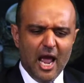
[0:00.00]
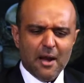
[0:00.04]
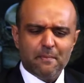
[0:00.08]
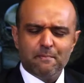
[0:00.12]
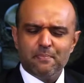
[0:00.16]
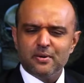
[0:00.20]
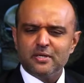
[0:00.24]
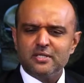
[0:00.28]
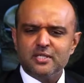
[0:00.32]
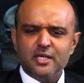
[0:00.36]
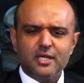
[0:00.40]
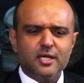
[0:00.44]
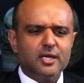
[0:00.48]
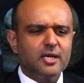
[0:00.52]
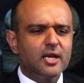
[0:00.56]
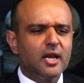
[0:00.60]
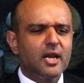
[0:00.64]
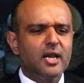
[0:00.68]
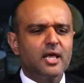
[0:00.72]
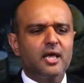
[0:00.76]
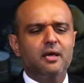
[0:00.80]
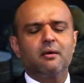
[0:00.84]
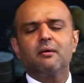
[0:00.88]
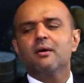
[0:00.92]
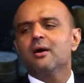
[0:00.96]
and
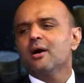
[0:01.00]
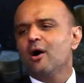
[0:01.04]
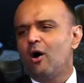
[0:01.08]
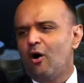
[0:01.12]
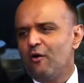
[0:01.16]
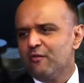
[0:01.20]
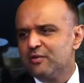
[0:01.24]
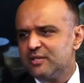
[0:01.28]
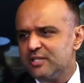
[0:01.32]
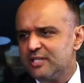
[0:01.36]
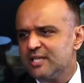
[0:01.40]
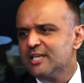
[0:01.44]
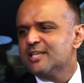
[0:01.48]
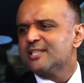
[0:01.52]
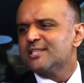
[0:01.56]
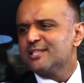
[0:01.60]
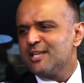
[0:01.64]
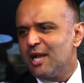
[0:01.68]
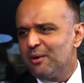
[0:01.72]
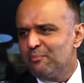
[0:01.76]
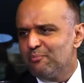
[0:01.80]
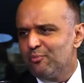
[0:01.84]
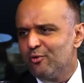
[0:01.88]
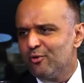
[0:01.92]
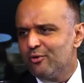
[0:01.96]
particularly obviously
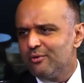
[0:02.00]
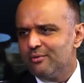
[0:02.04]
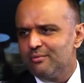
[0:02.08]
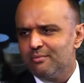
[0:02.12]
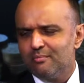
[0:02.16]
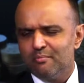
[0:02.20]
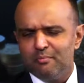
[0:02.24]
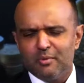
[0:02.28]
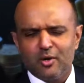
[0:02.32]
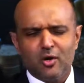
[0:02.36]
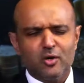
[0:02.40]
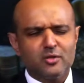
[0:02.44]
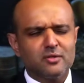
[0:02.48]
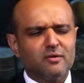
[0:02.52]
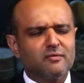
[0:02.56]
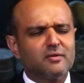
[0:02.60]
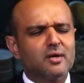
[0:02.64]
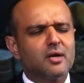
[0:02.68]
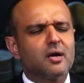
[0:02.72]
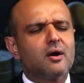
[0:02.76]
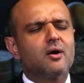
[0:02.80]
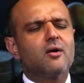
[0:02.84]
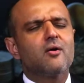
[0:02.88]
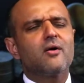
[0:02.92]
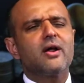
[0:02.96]
Istanbul because of
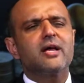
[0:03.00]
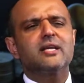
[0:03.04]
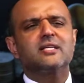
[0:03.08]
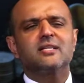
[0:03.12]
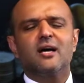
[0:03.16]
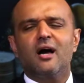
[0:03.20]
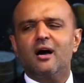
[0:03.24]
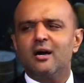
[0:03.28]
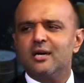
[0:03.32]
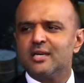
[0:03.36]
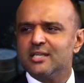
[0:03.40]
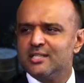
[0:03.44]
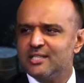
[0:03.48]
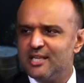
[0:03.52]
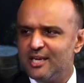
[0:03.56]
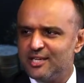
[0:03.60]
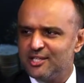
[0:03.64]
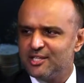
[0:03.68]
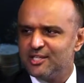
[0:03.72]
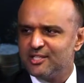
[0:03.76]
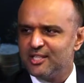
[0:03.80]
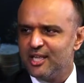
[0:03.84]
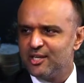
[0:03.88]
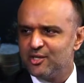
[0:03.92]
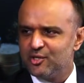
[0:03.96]
the great
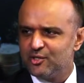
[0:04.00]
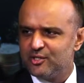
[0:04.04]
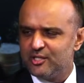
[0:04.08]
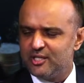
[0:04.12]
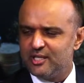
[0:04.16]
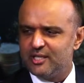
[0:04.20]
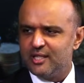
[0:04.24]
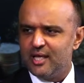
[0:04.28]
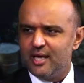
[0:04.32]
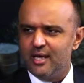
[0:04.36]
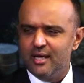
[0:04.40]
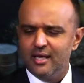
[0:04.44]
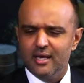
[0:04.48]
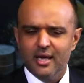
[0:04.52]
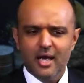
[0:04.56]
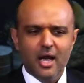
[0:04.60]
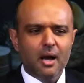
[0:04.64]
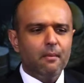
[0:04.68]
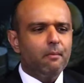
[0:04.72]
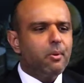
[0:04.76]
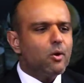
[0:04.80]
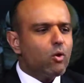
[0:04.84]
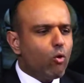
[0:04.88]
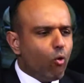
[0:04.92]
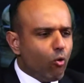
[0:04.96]
architecture that you see there,
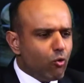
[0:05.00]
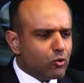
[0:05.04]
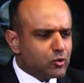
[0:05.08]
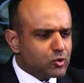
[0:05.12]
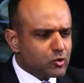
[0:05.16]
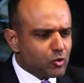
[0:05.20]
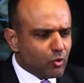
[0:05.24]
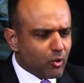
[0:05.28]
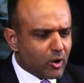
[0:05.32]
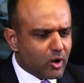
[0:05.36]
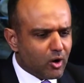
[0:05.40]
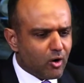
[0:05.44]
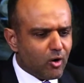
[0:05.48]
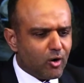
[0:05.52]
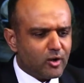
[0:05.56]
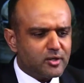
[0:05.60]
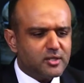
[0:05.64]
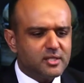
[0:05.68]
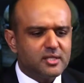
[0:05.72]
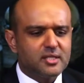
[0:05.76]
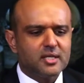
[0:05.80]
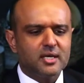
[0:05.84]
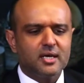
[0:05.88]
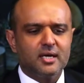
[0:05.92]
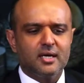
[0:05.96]
but also
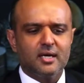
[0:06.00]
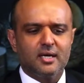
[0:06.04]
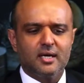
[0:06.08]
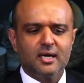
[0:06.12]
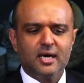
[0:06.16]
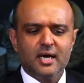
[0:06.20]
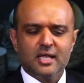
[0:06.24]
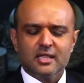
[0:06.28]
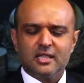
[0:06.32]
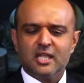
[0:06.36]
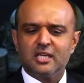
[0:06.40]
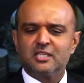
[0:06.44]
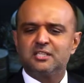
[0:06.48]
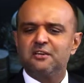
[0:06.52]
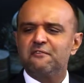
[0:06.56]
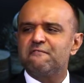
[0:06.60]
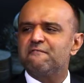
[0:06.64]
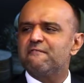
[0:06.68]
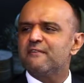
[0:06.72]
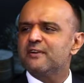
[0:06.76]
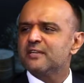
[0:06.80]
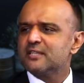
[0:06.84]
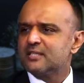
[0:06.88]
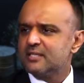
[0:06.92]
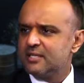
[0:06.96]
across the
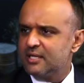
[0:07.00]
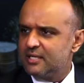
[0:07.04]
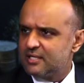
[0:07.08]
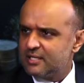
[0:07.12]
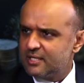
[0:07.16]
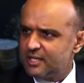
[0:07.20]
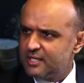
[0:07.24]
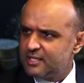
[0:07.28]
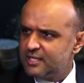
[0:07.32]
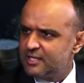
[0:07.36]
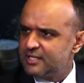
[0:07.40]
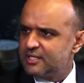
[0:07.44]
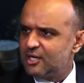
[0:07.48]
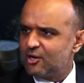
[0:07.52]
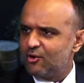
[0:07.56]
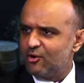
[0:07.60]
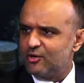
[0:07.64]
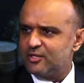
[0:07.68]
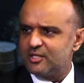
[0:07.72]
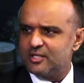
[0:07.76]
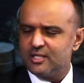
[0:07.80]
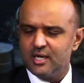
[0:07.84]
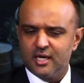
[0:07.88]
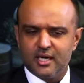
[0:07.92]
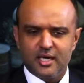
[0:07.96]
different cities
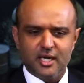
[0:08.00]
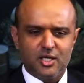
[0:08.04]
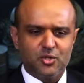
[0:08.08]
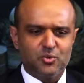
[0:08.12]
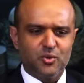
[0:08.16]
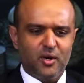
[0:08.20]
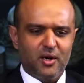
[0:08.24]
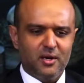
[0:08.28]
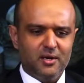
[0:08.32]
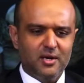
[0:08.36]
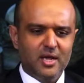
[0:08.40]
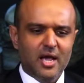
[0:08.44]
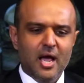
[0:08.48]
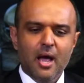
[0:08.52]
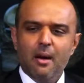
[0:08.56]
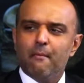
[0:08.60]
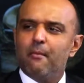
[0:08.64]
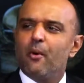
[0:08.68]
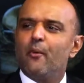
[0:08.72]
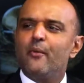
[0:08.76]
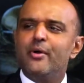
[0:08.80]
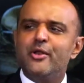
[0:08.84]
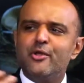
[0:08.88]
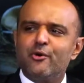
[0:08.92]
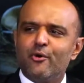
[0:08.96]
across Turkey as well.
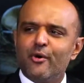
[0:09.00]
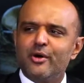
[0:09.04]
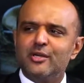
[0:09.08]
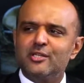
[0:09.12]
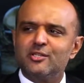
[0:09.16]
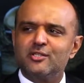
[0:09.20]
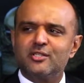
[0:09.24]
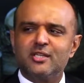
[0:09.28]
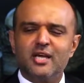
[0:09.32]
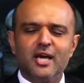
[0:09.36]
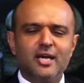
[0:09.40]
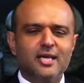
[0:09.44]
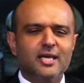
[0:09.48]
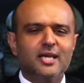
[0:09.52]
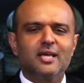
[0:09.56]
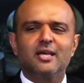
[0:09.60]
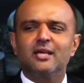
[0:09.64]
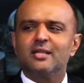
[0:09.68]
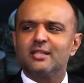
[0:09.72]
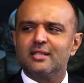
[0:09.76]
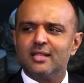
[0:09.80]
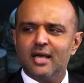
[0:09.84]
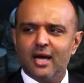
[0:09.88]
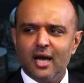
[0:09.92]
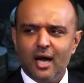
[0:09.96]
But when you go into Turkey,
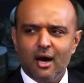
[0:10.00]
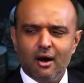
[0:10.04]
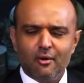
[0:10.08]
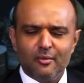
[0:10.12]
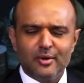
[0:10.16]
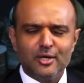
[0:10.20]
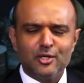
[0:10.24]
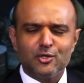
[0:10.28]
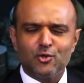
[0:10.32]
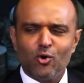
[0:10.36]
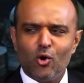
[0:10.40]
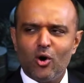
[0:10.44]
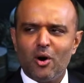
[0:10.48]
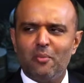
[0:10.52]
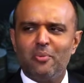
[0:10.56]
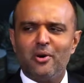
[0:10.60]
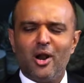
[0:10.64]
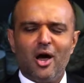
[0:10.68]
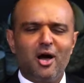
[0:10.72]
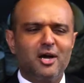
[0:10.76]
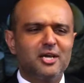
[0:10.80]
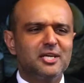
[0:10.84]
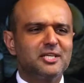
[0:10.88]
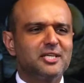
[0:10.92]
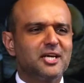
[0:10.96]
when you talk about
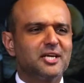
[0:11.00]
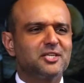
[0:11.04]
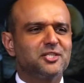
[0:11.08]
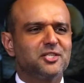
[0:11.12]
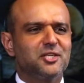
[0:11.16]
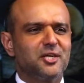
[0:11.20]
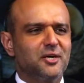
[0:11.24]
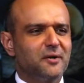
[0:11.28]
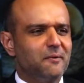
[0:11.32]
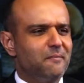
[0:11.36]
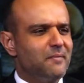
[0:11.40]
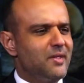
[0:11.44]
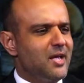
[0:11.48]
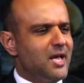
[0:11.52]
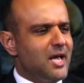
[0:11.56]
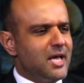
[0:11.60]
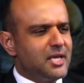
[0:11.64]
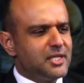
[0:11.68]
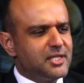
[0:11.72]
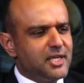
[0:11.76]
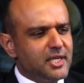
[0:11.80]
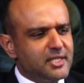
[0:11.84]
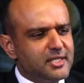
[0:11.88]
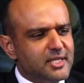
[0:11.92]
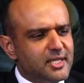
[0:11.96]
architecture,
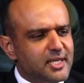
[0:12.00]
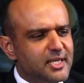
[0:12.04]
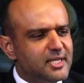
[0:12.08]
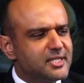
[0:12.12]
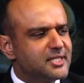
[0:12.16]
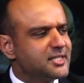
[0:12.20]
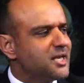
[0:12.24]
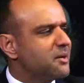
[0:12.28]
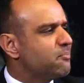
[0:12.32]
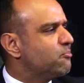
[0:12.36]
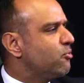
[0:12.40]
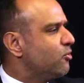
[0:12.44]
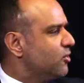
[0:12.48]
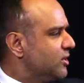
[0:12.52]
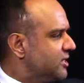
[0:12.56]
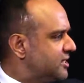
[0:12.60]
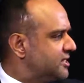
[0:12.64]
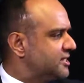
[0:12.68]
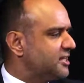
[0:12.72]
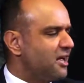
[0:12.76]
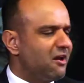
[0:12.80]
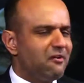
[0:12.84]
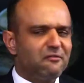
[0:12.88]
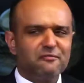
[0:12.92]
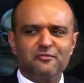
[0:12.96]
just in Istanbul
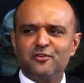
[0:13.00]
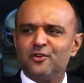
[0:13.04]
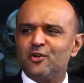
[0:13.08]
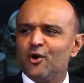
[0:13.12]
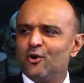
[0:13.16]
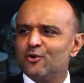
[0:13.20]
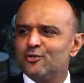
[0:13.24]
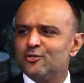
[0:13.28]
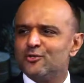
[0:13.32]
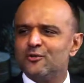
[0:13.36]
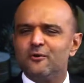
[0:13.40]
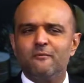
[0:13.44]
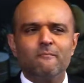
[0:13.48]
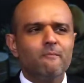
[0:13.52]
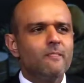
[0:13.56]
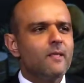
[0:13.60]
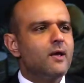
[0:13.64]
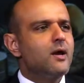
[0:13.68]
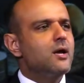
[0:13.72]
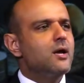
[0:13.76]
itself, you go to